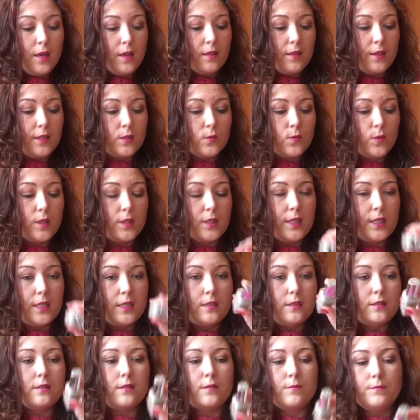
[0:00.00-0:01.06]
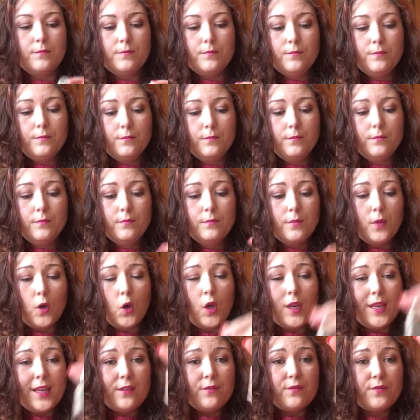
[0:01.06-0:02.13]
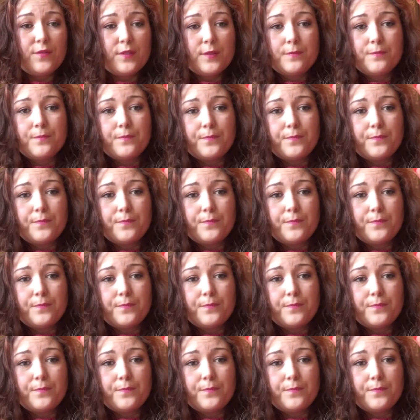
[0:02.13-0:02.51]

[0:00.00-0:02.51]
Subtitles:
This one is olive,